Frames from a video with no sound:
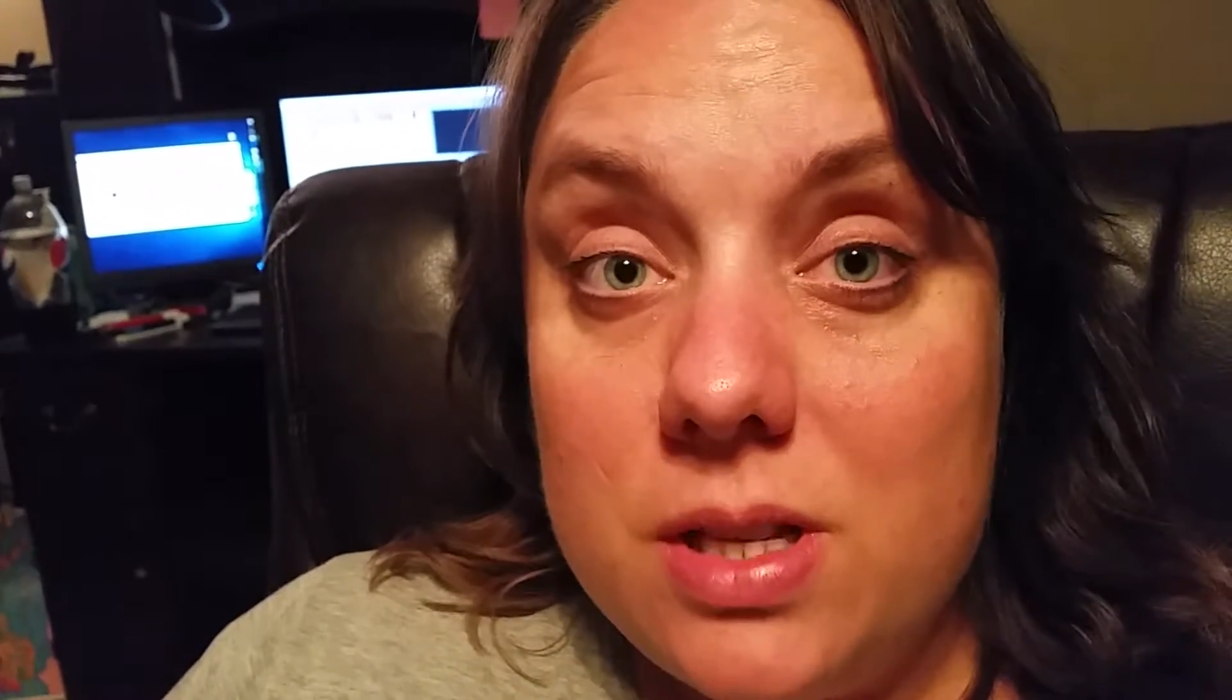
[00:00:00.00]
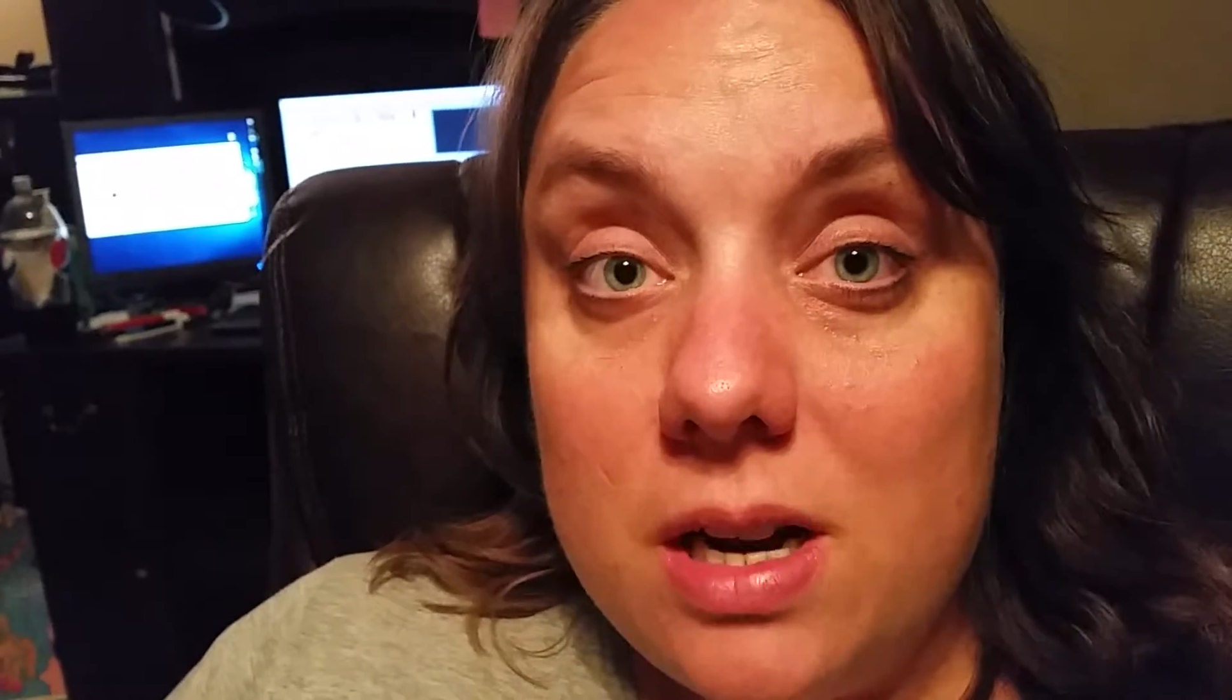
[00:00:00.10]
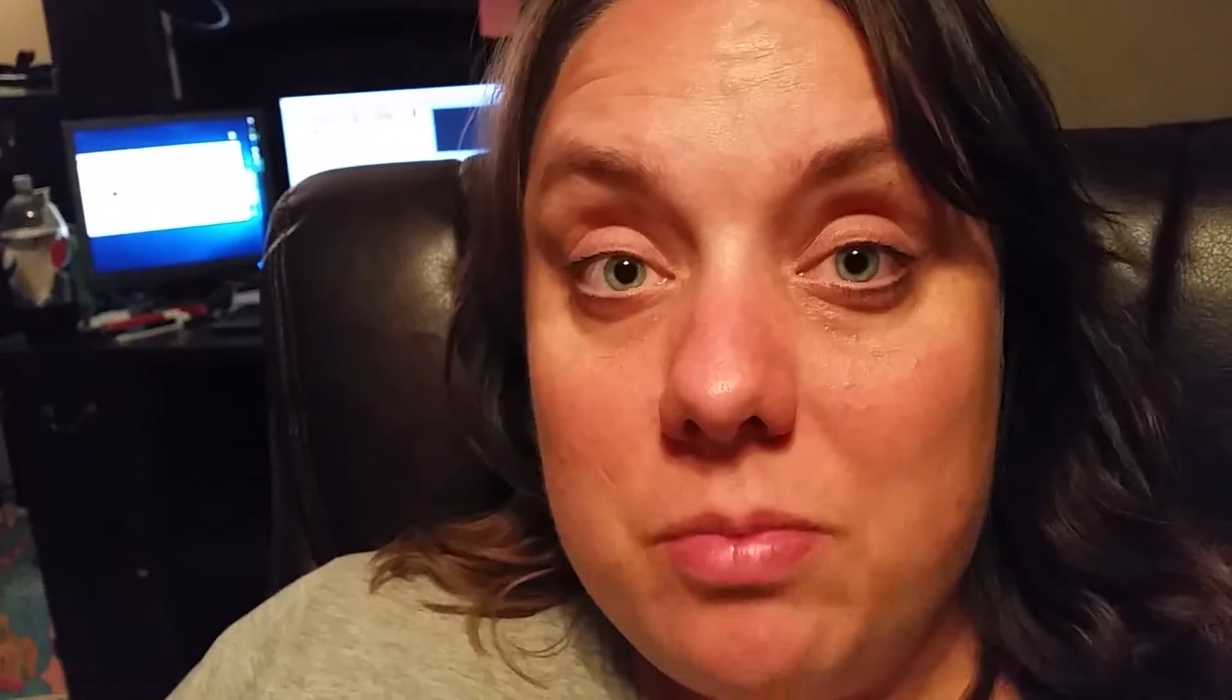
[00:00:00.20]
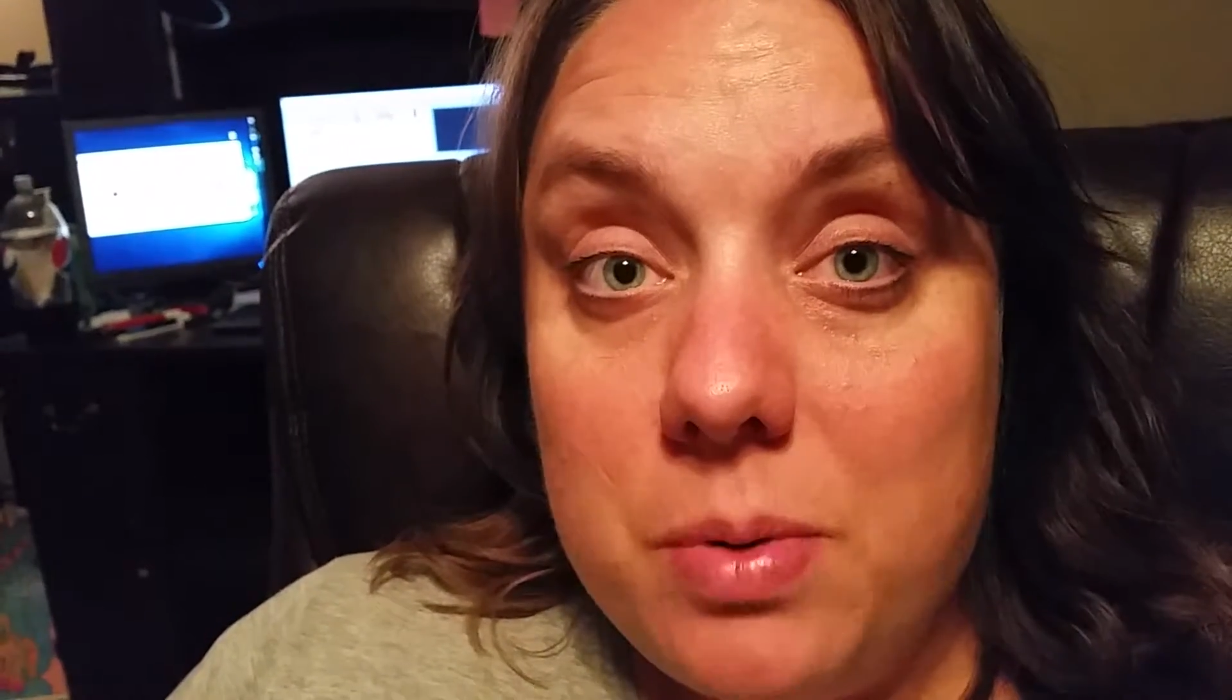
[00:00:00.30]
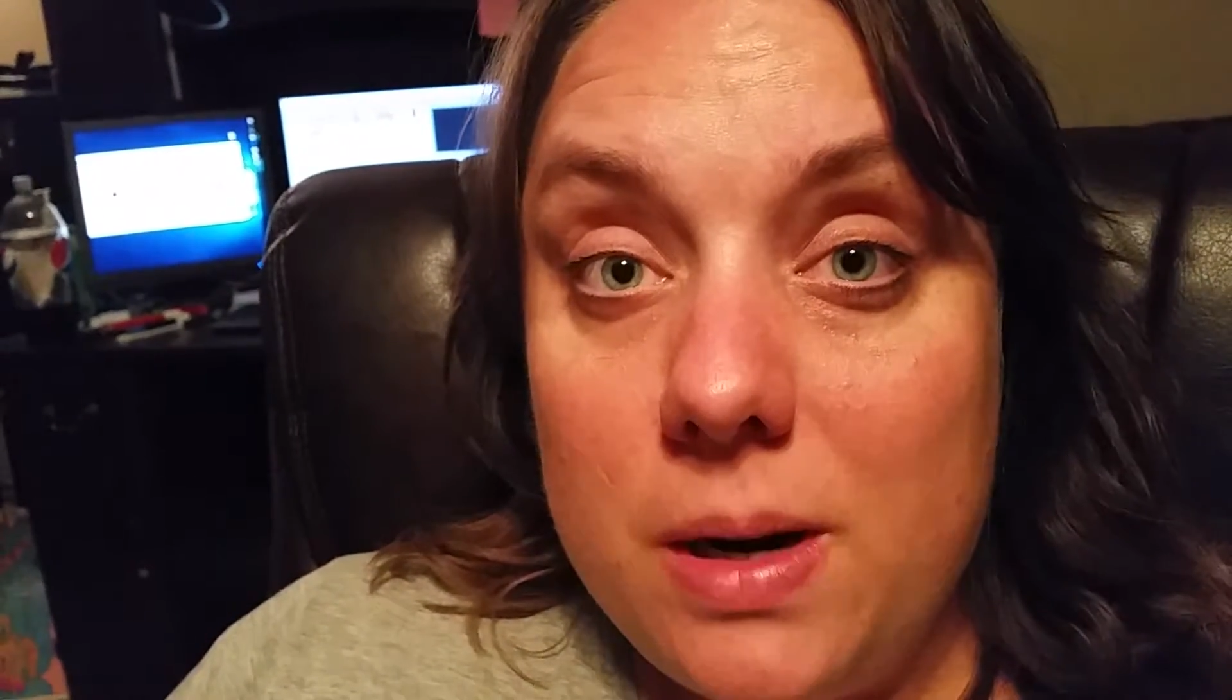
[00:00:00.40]

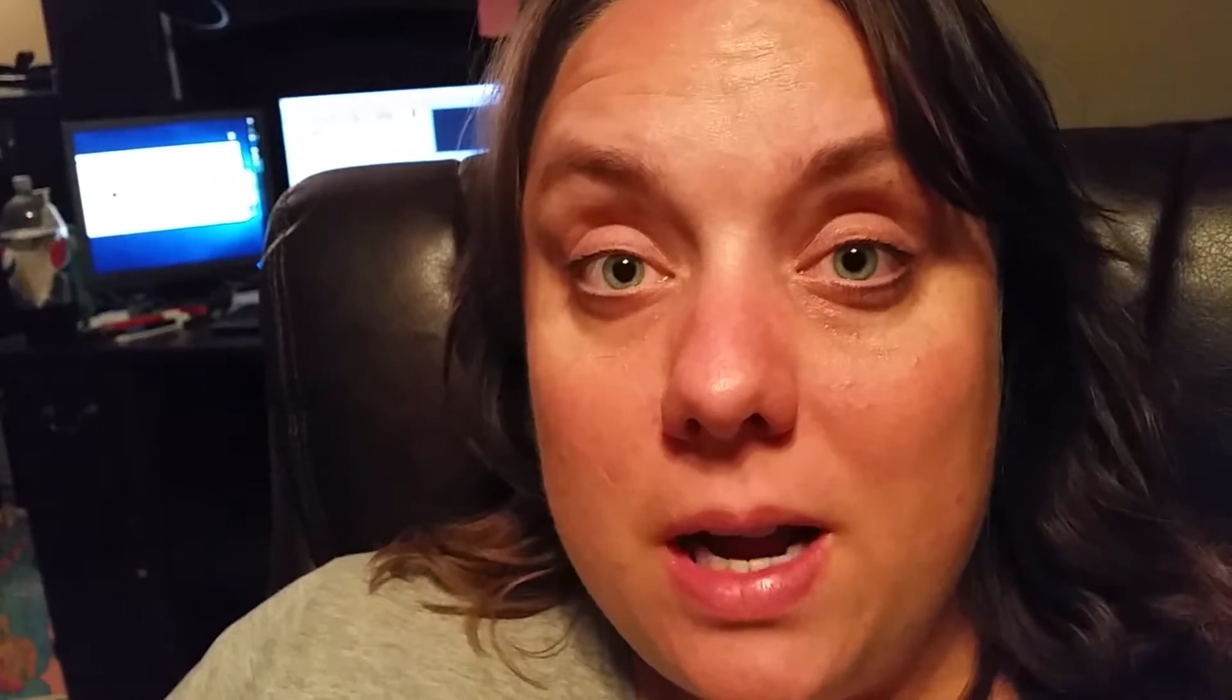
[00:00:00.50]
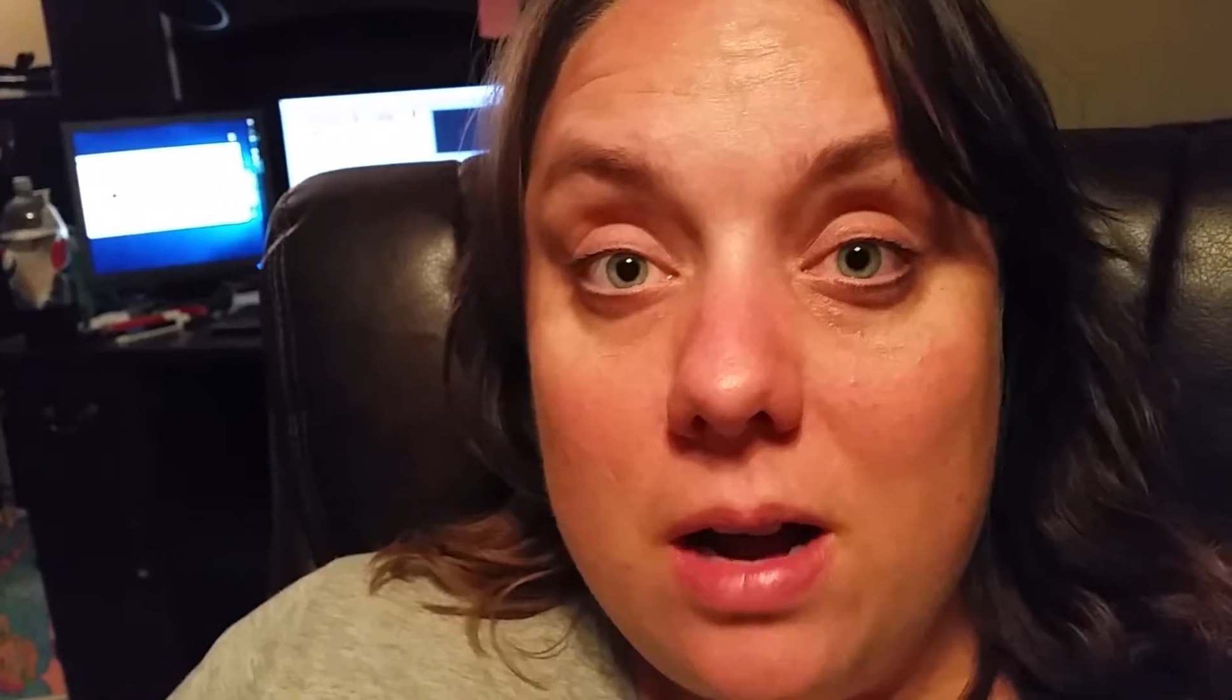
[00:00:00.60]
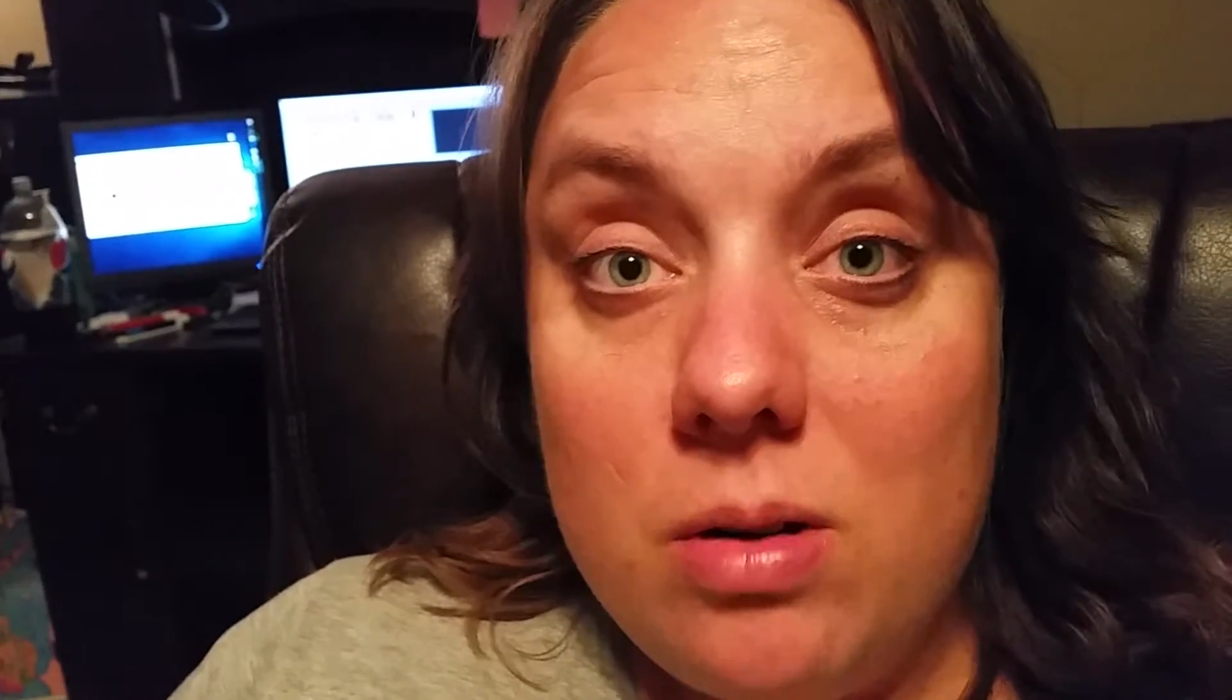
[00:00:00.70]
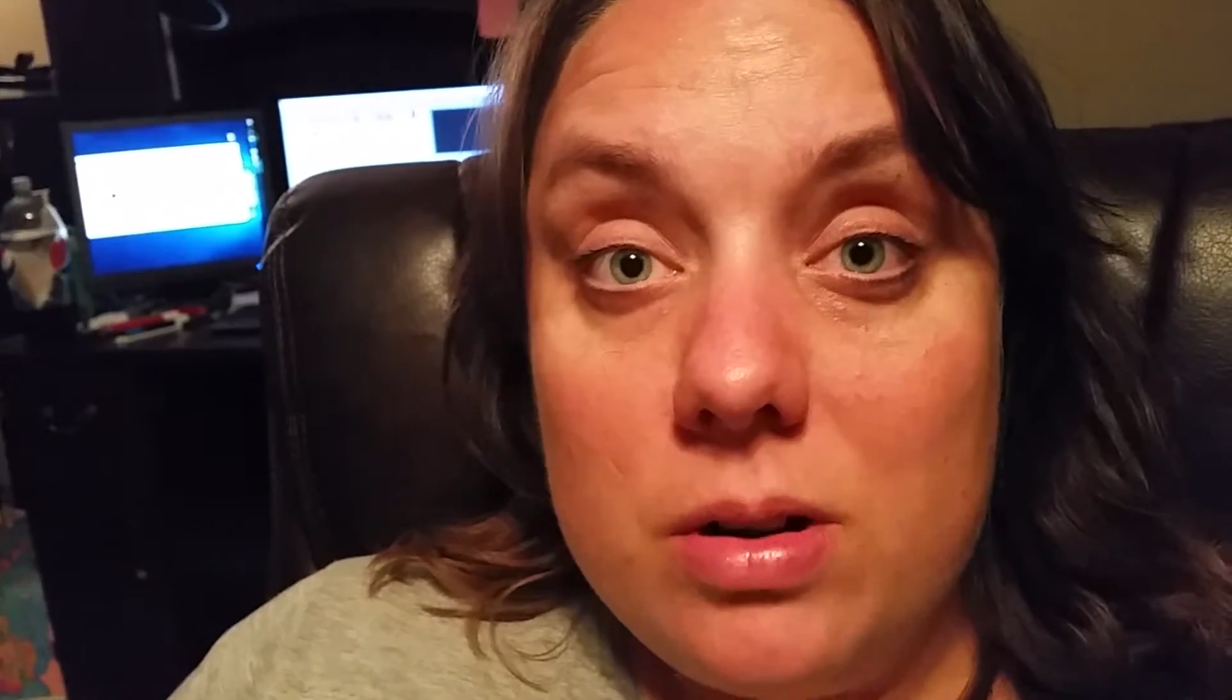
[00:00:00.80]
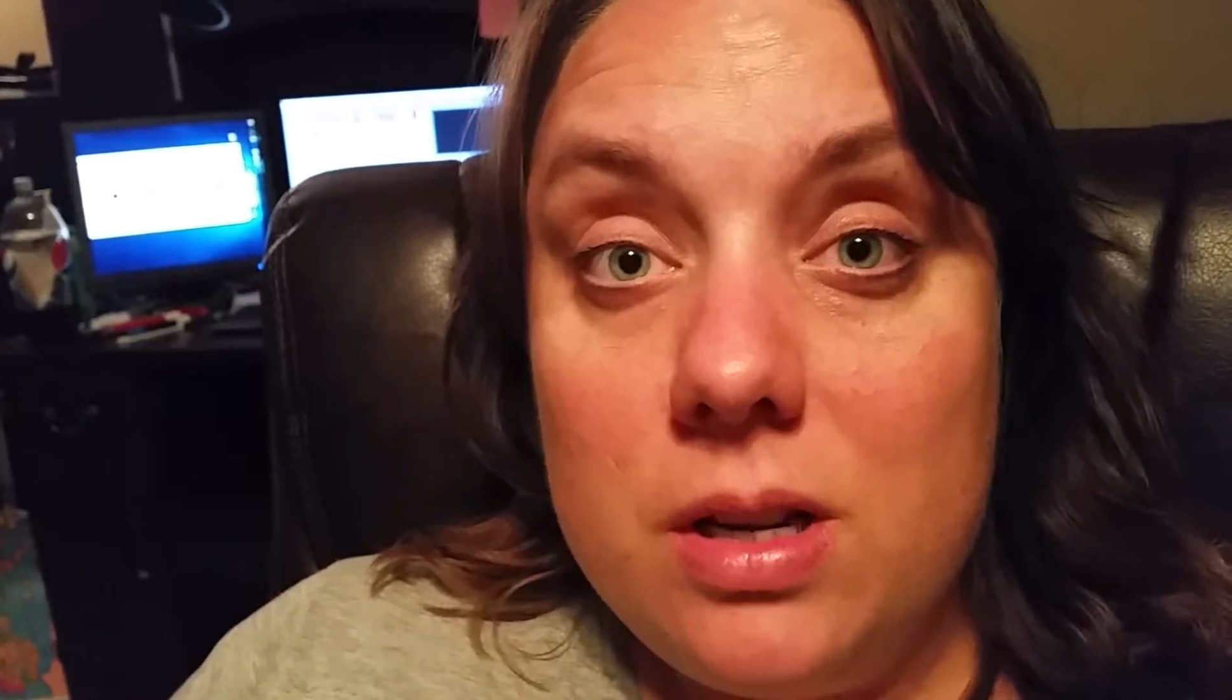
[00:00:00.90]
I've put
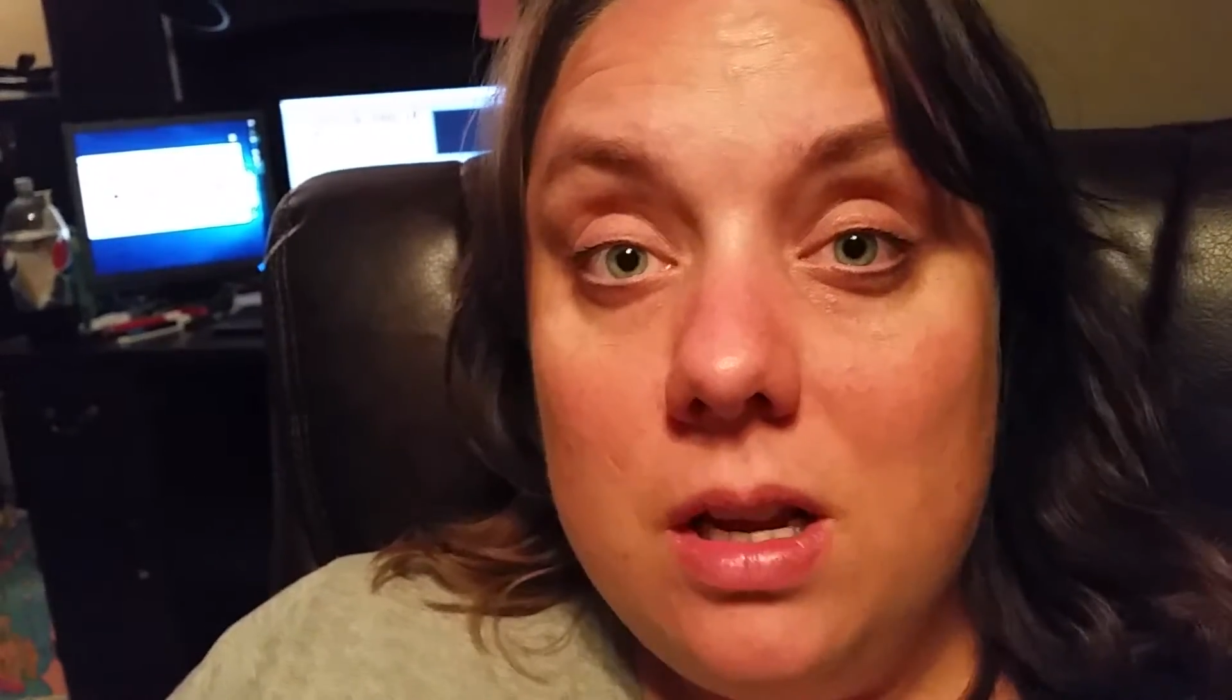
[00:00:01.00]
out